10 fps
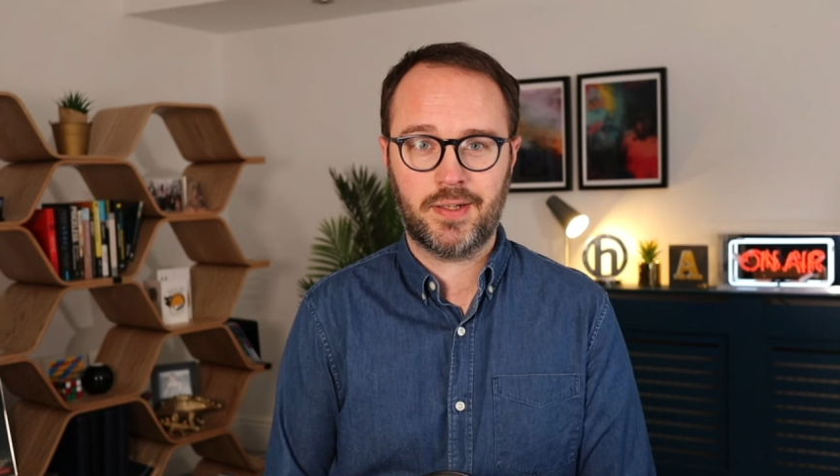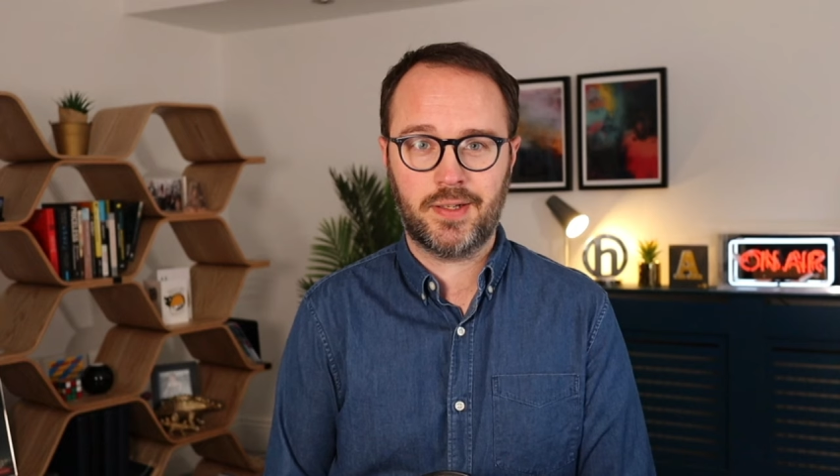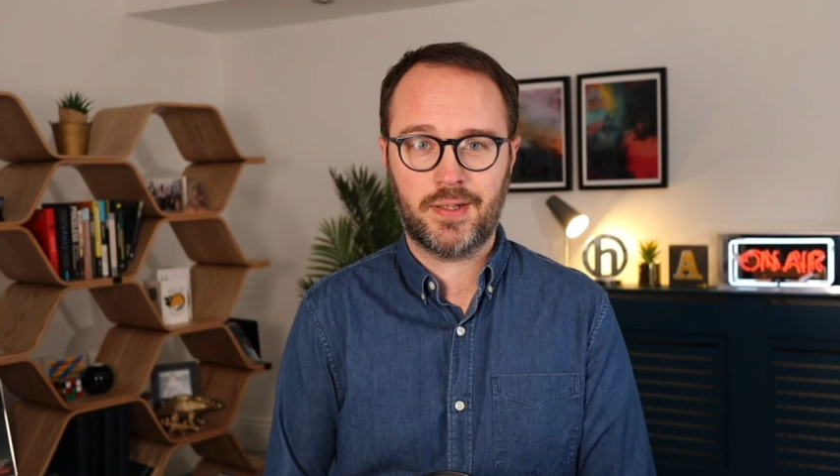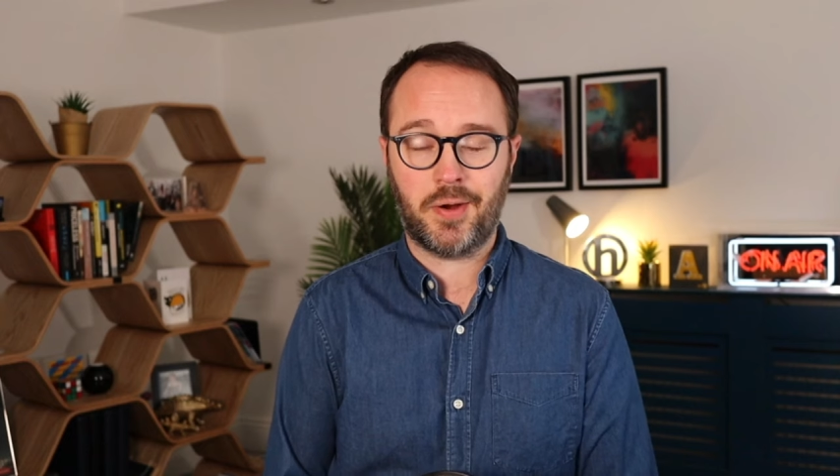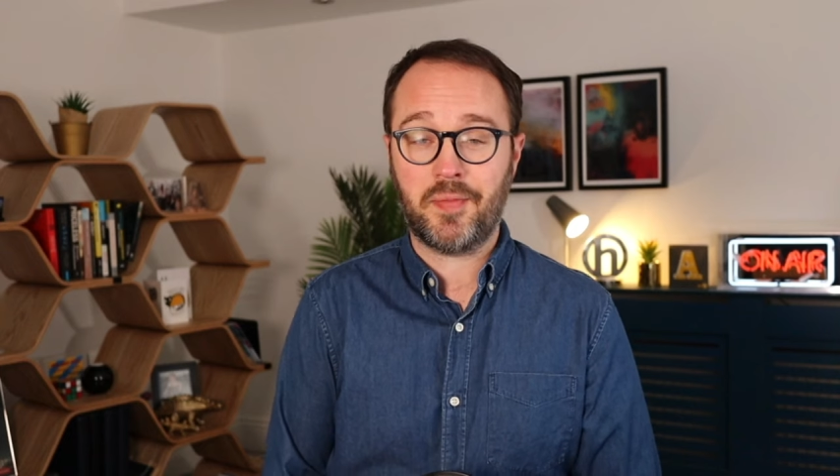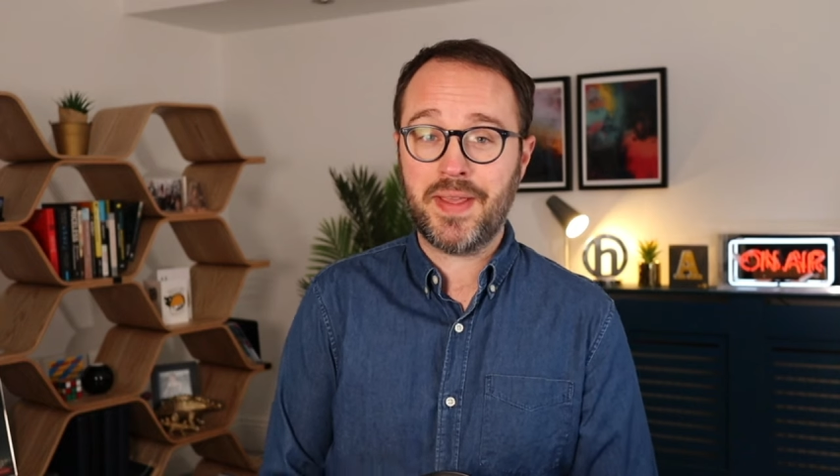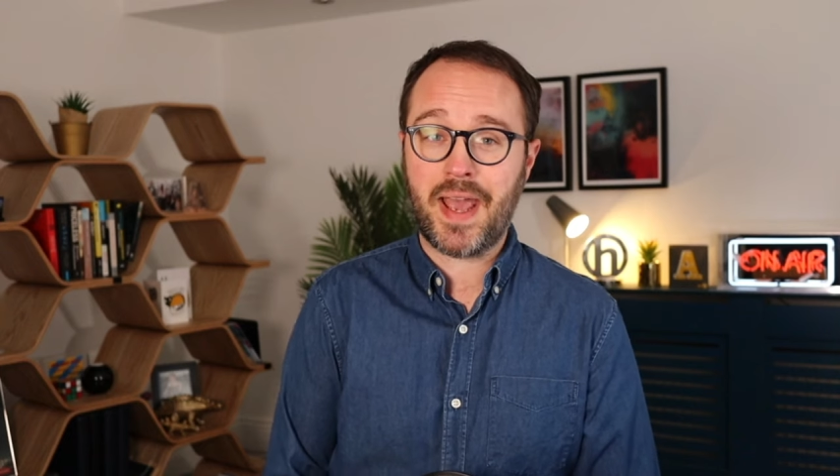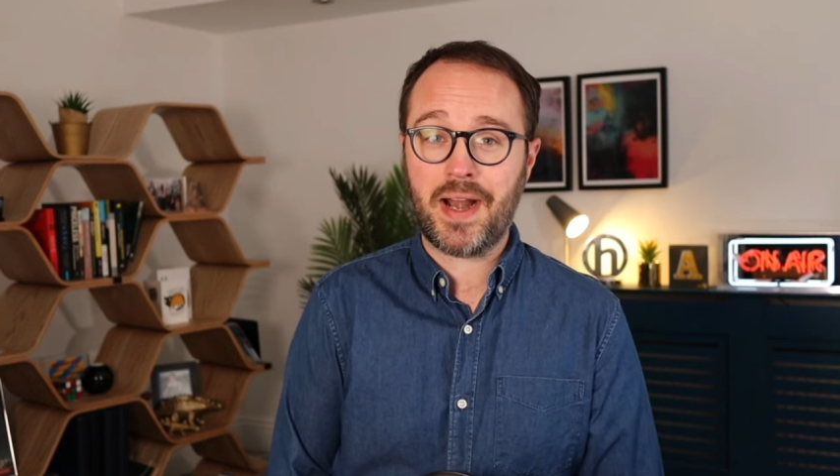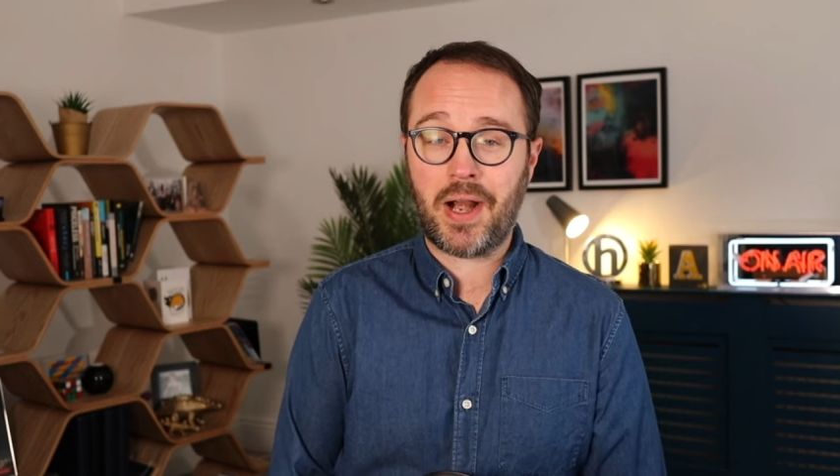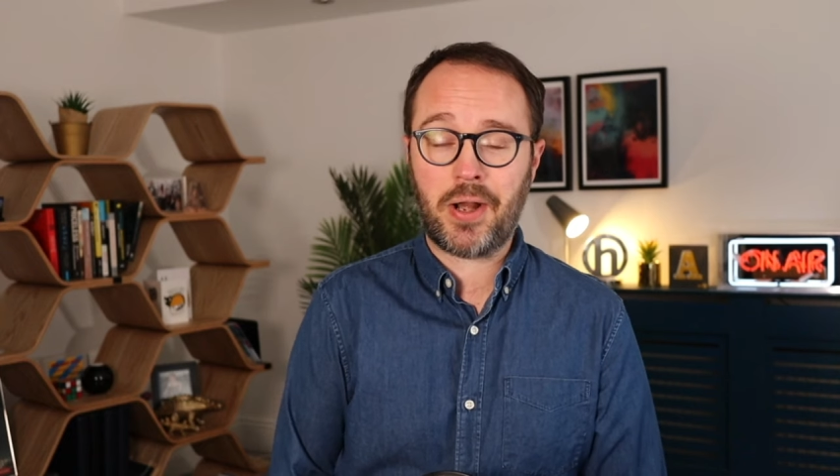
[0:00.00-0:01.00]
Now, I've been
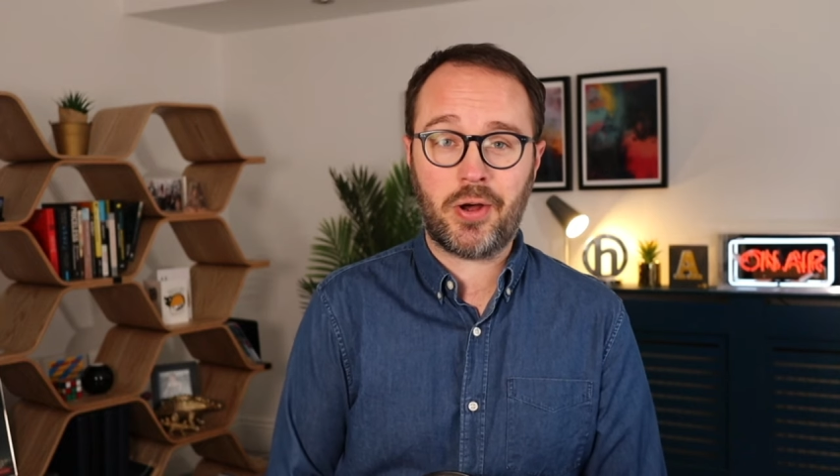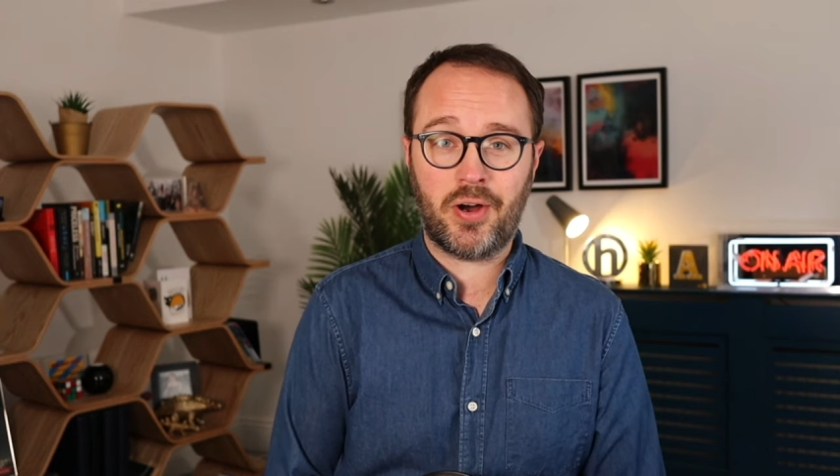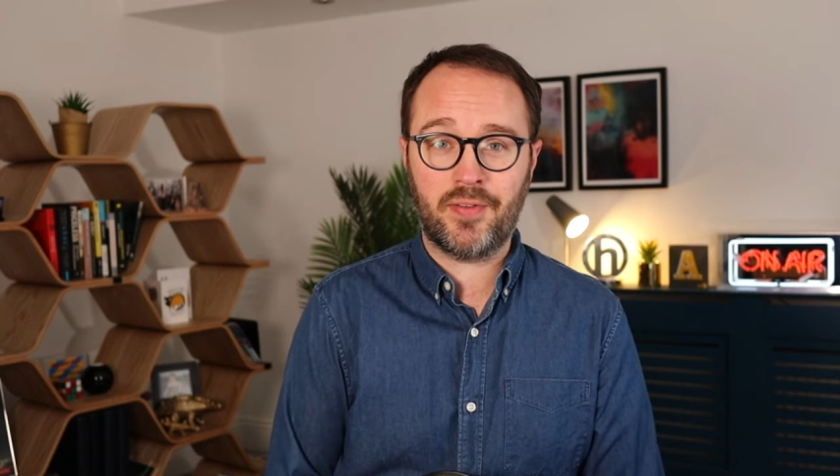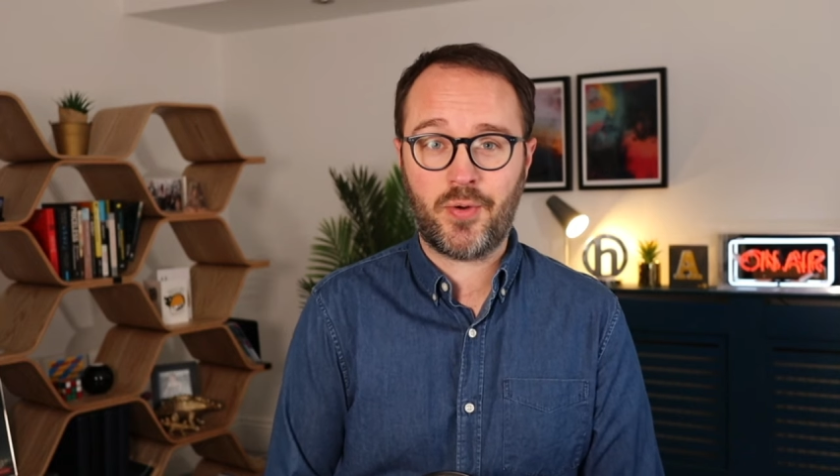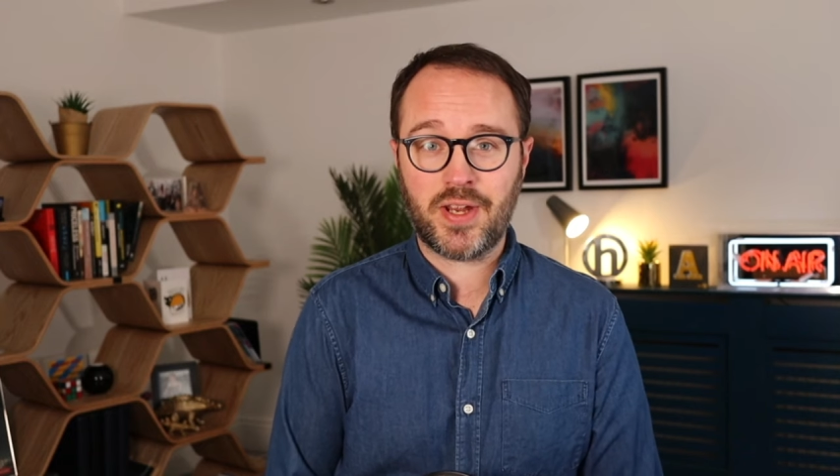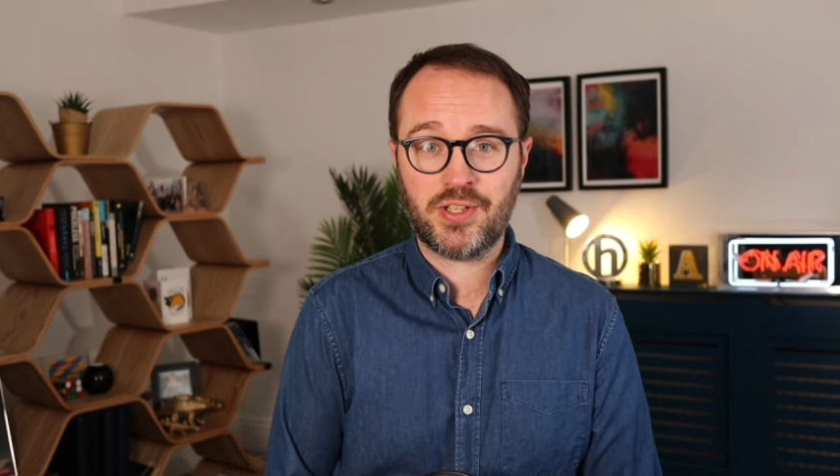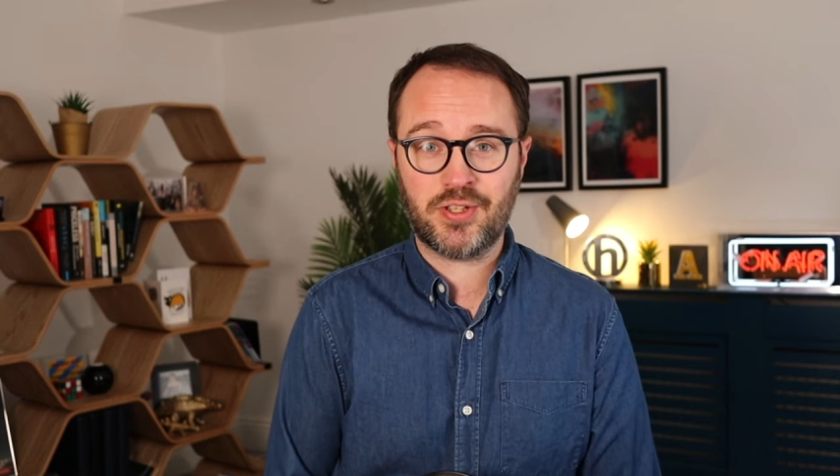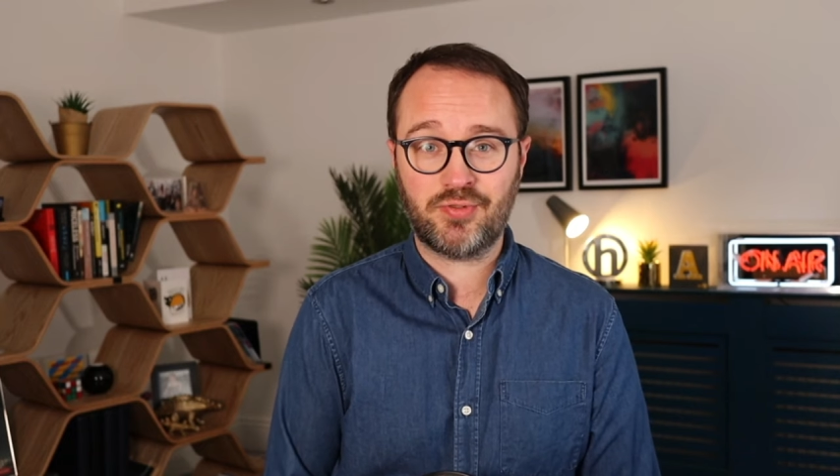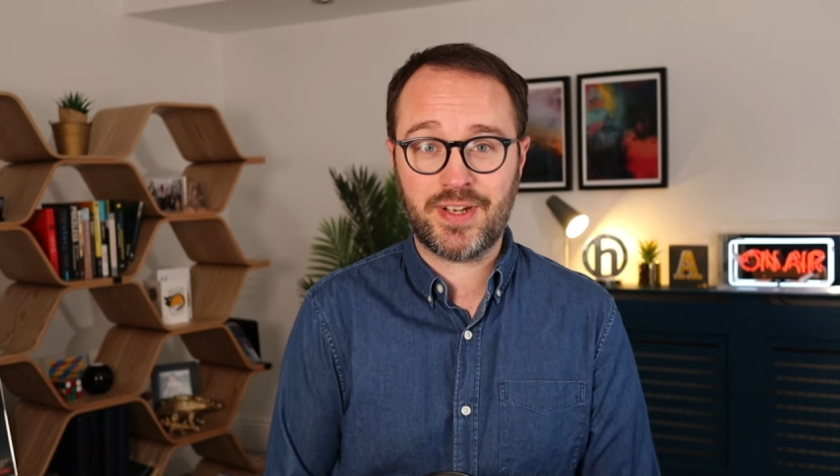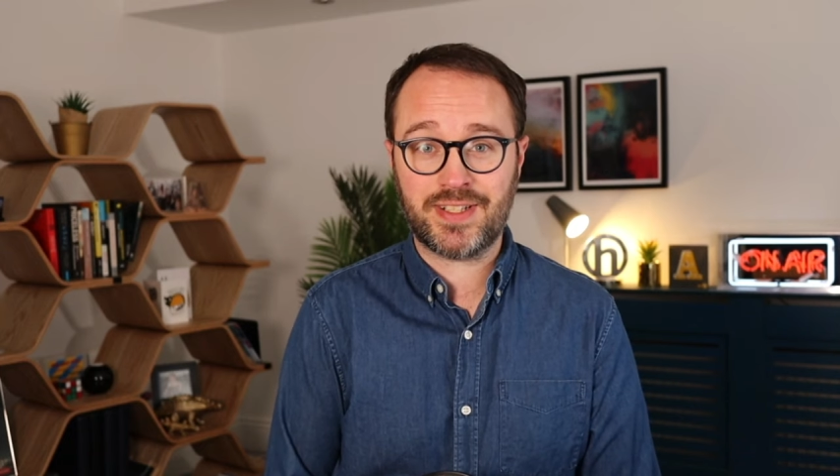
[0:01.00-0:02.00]
getting a lot of questions
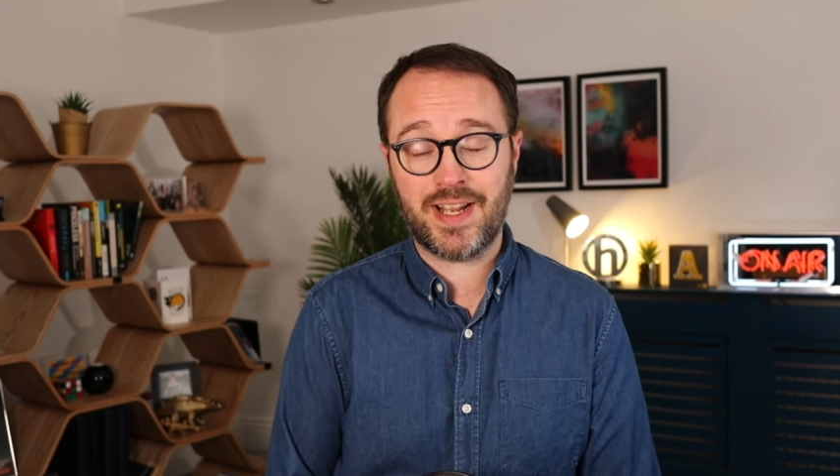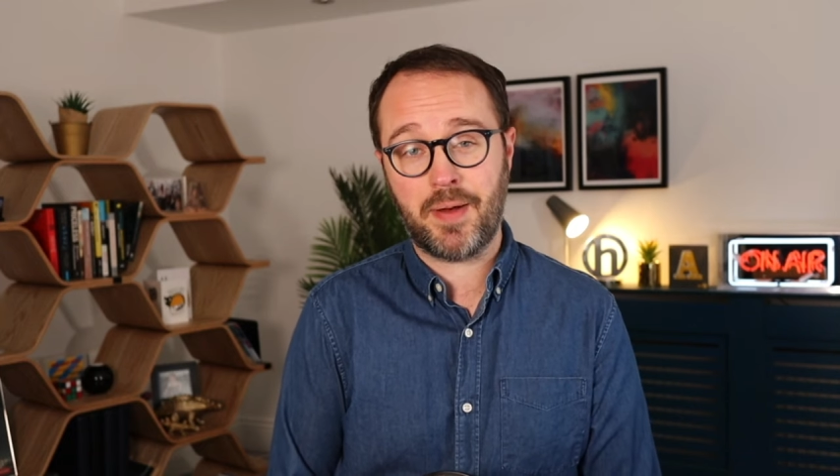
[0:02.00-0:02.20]
recently